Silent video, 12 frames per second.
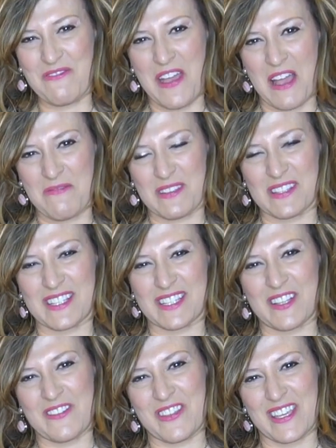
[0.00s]
fabulous
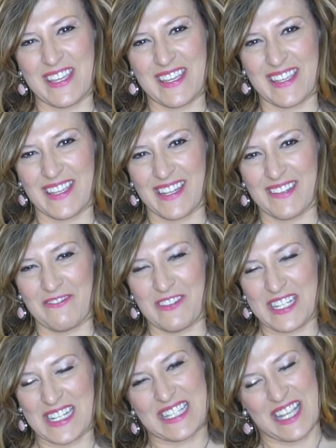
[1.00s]
clothing and
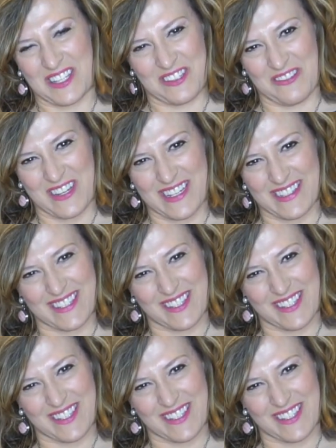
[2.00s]
fun accessories.